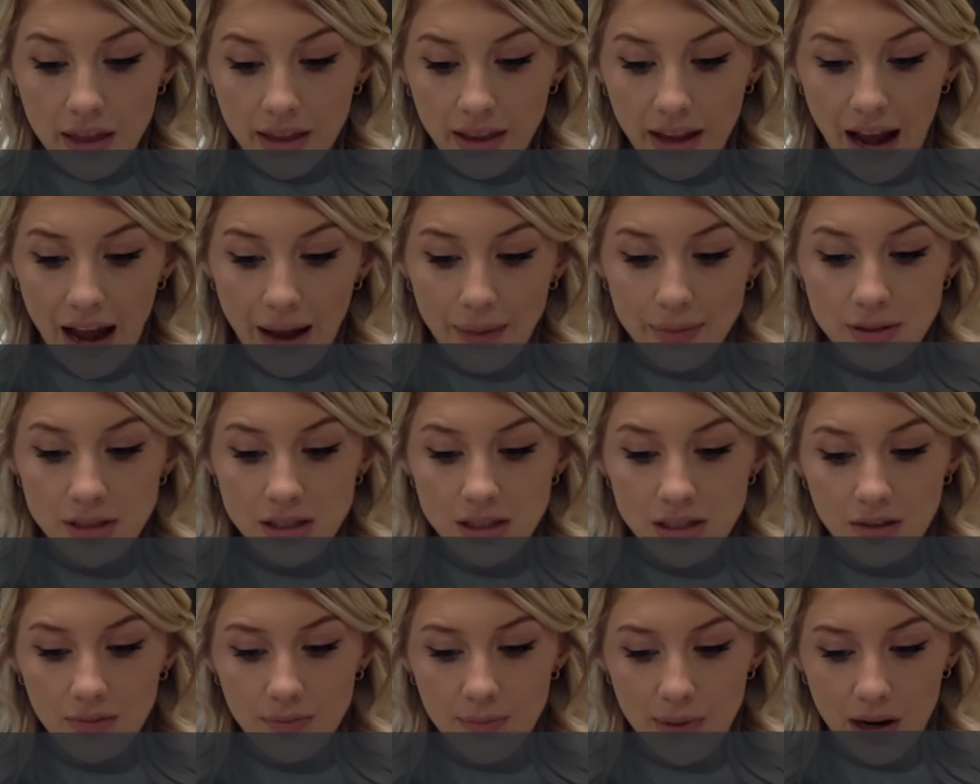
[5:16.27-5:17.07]
In the
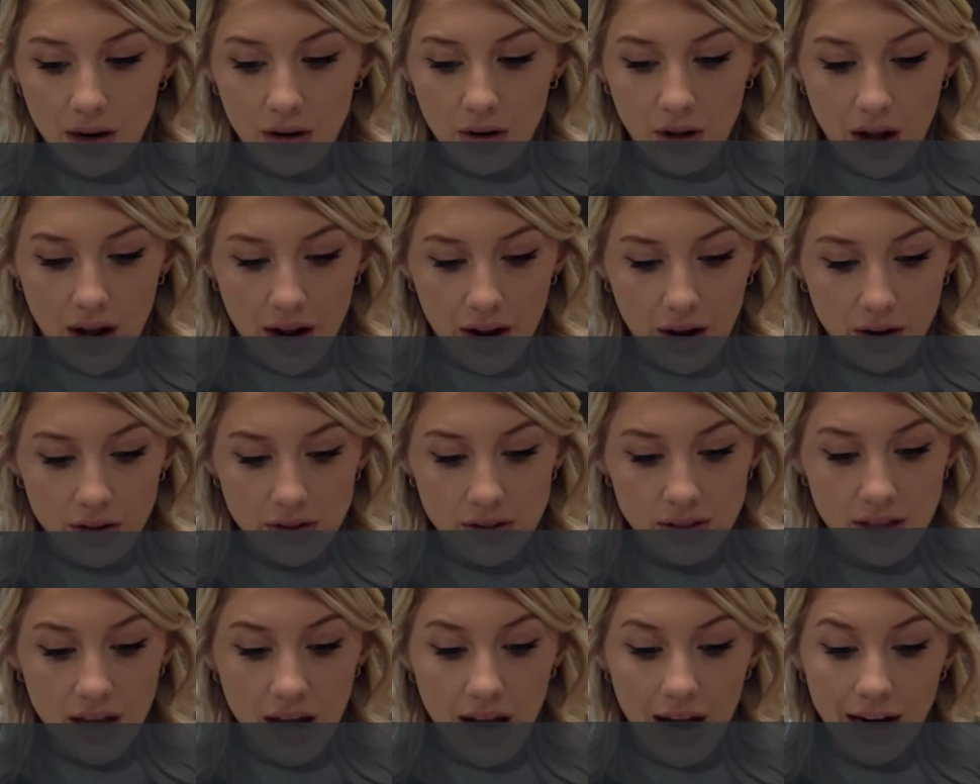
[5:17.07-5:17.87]
absence of metal
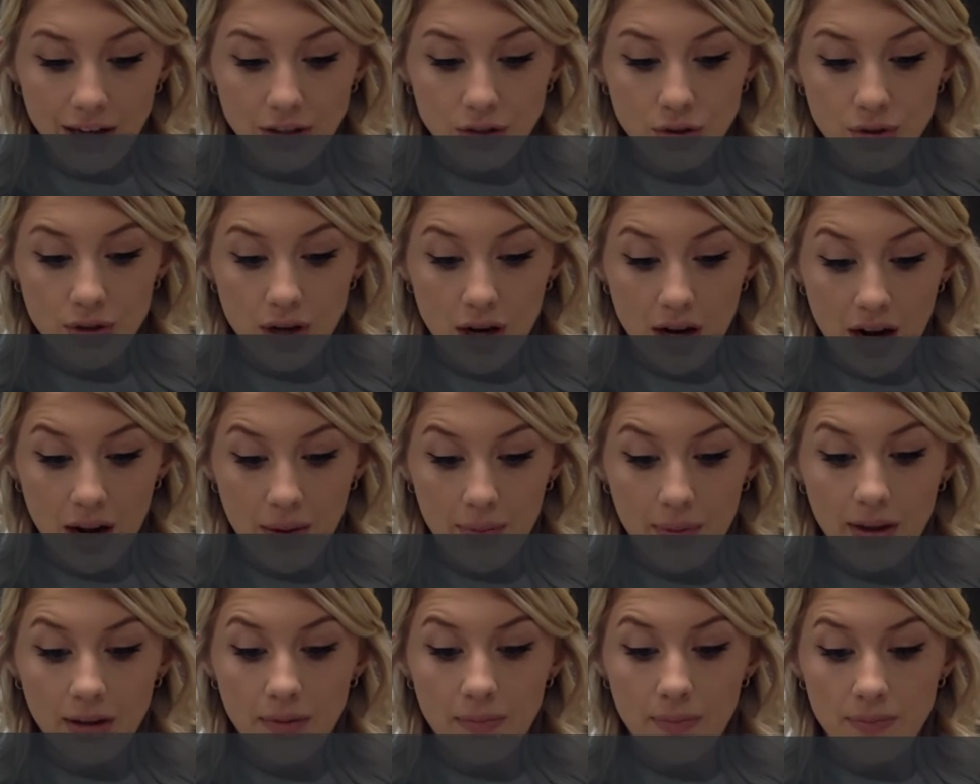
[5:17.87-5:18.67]
ions, the
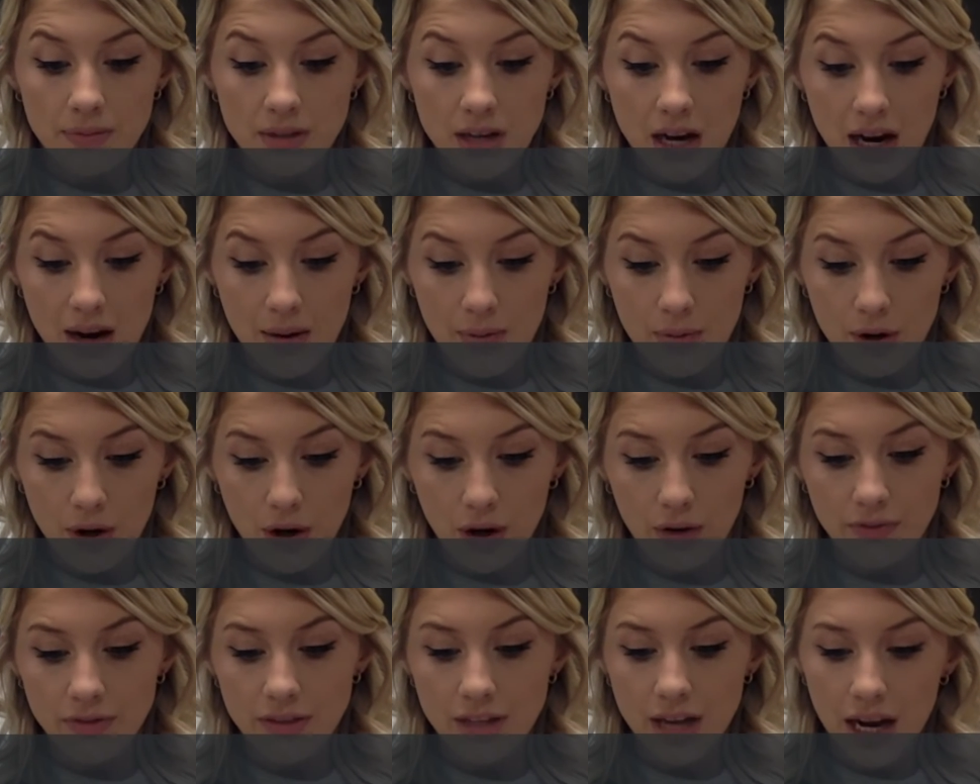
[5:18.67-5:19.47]
hydrodynamic
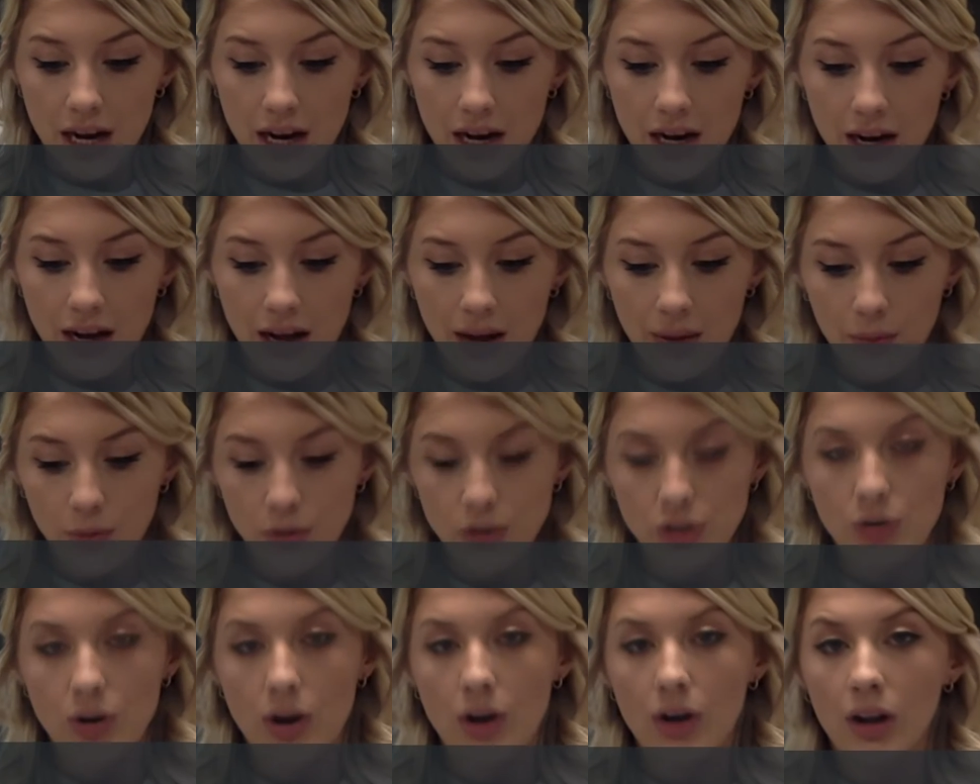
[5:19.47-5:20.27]
diameter of TED8M
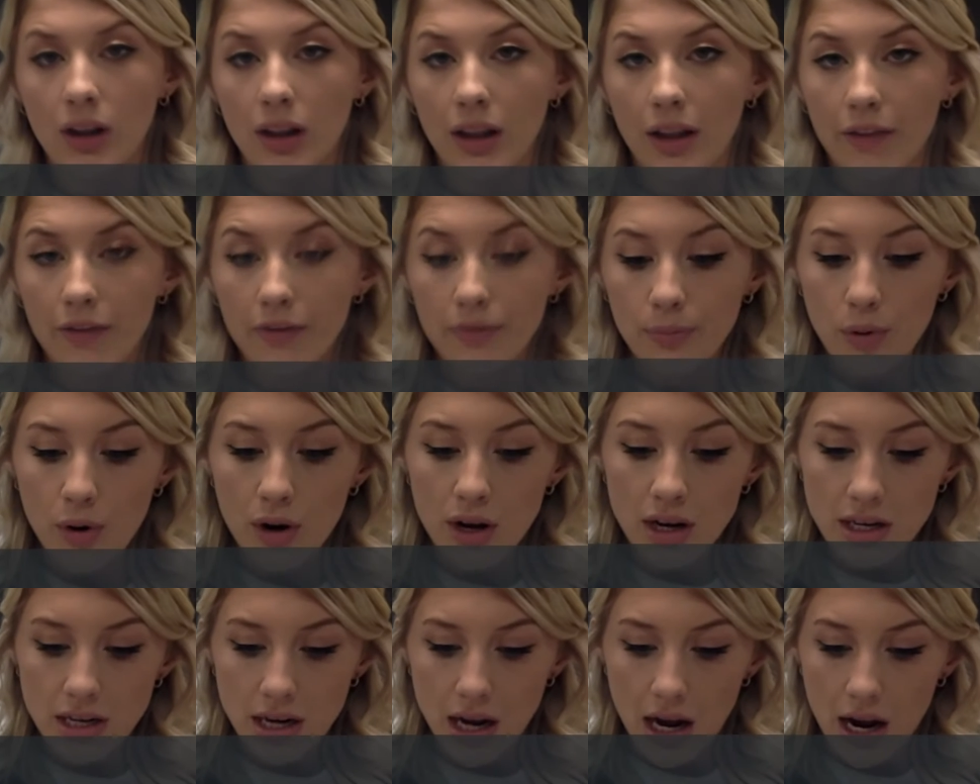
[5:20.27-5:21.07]
was around
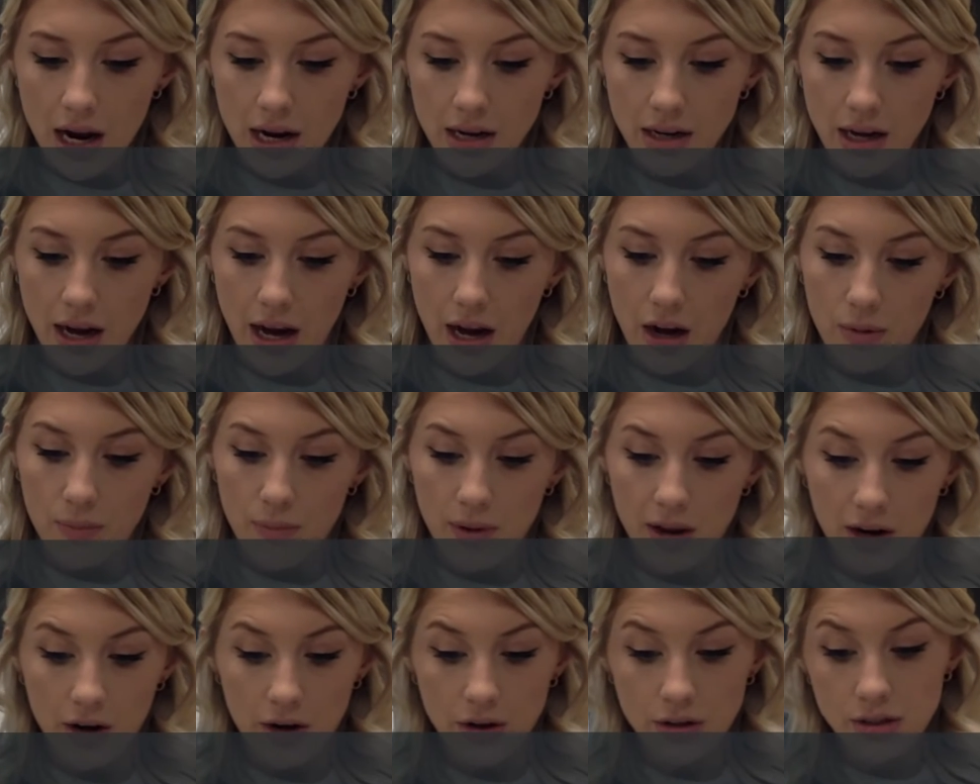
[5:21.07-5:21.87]
11.9
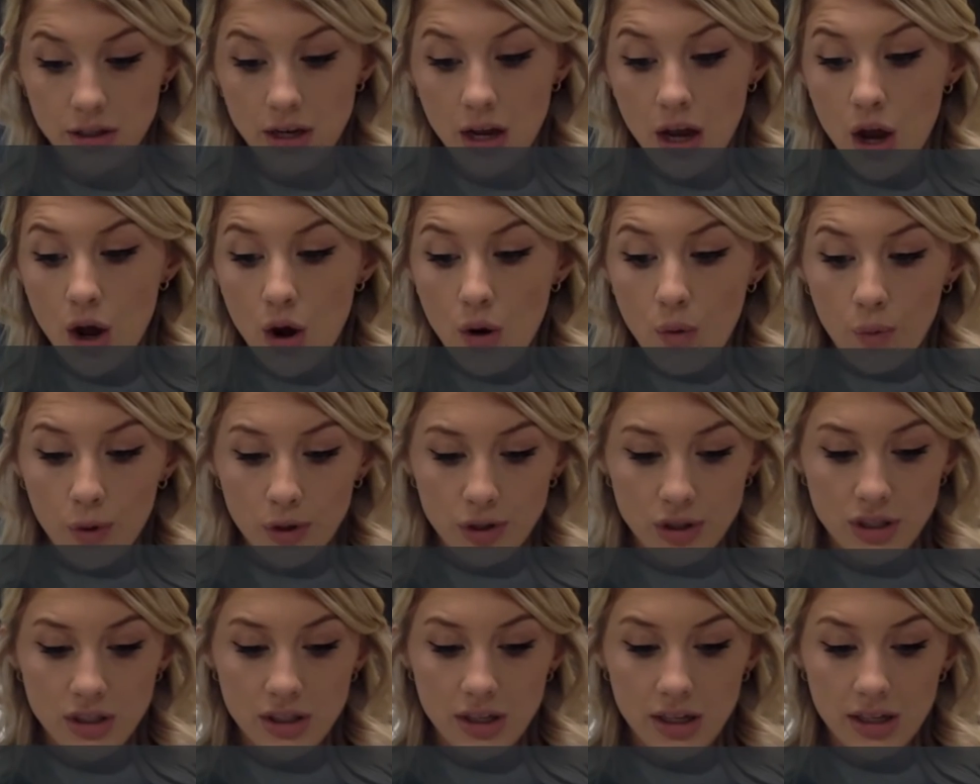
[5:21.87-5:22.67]
nanometers,
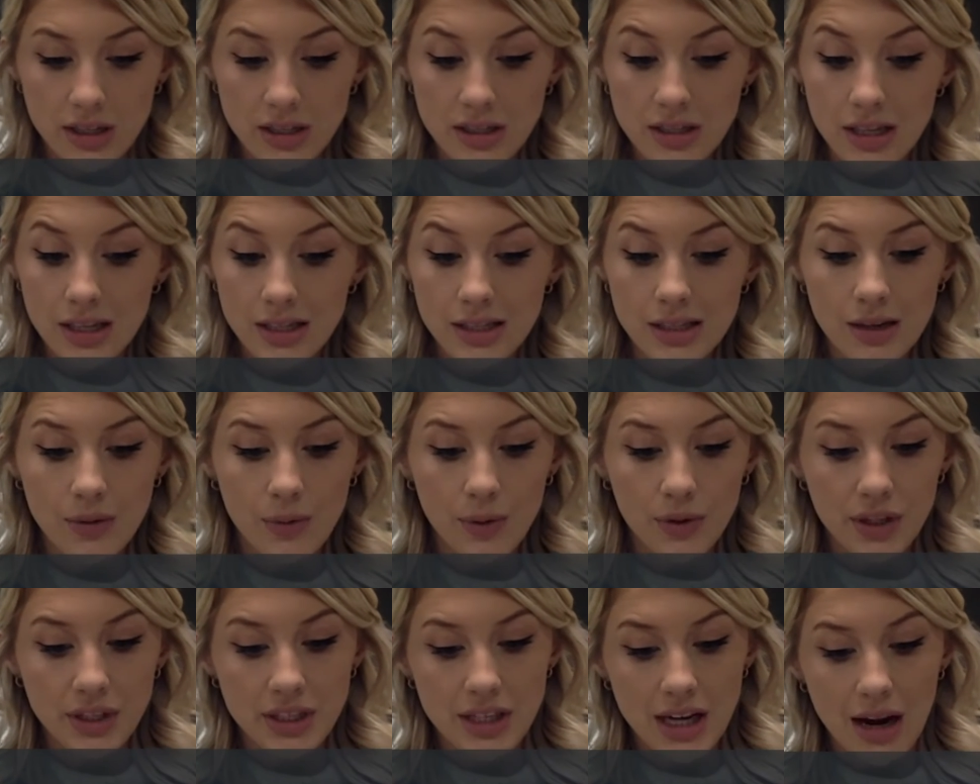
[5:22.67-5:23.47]
which is consistent
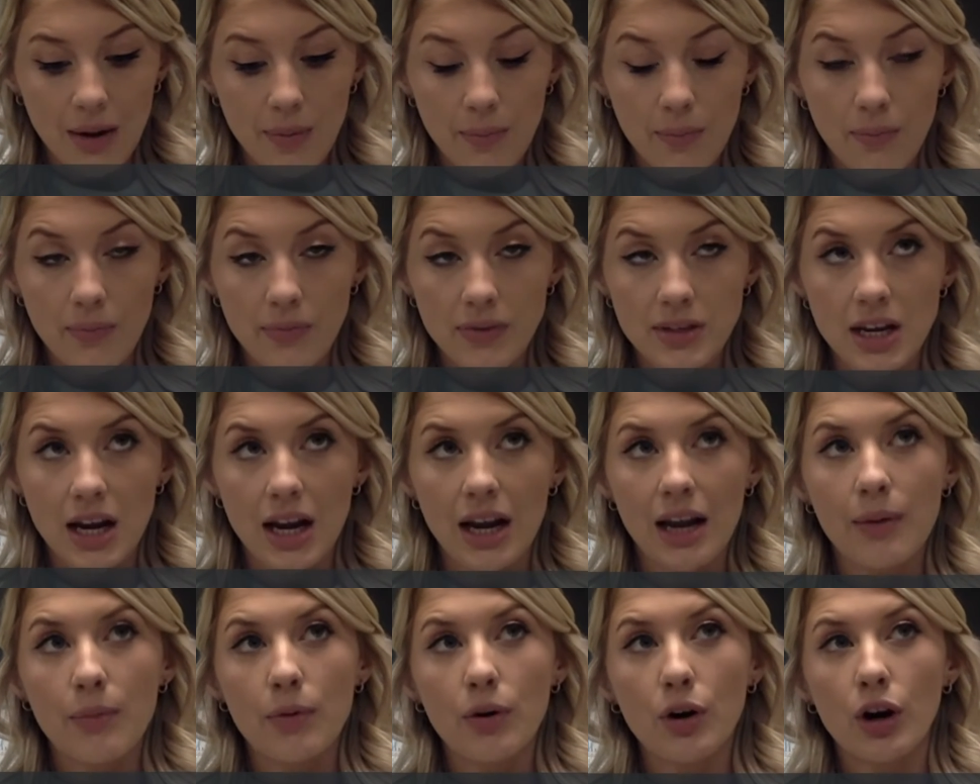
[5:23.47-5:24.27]
with the
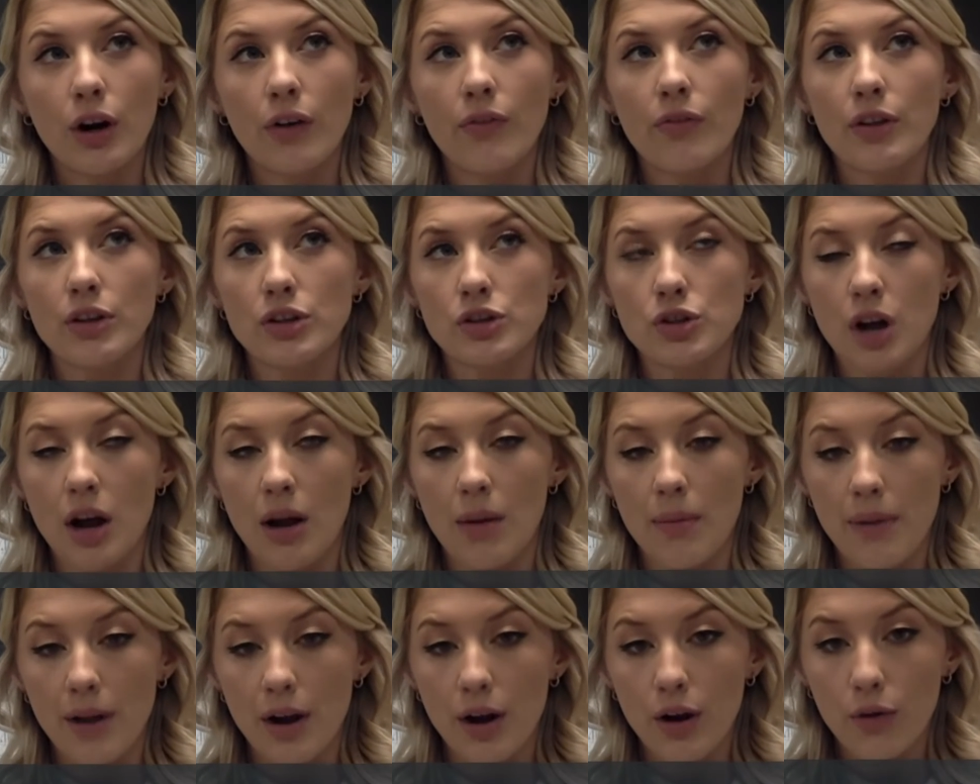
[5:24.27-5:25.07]
diameter of the
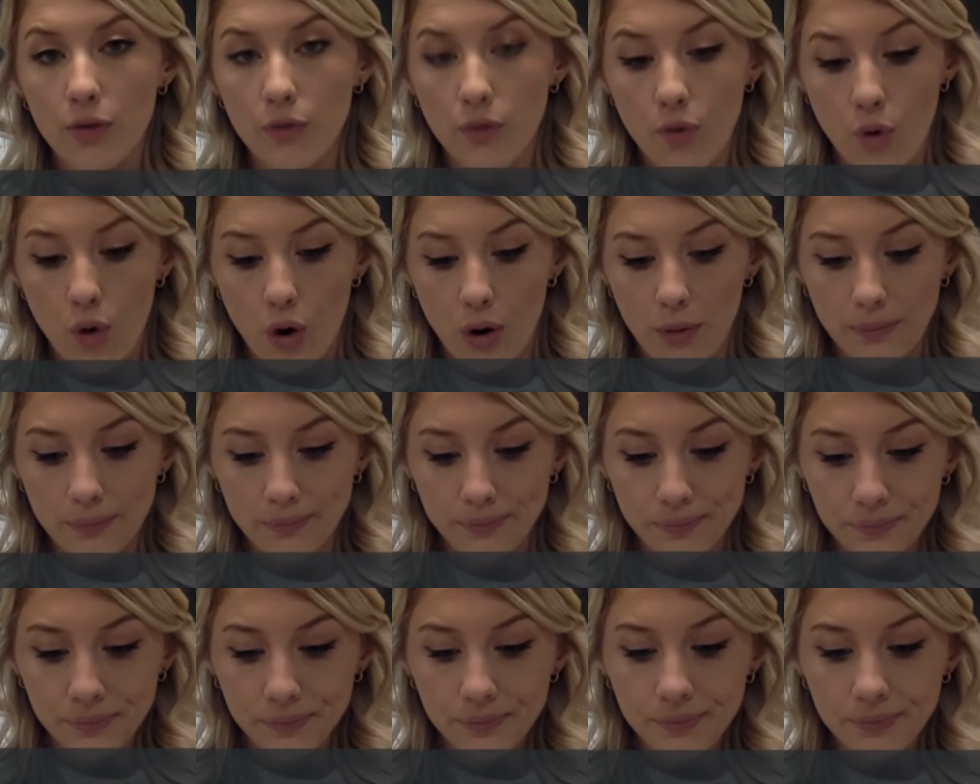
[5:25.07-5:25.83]
trimeric form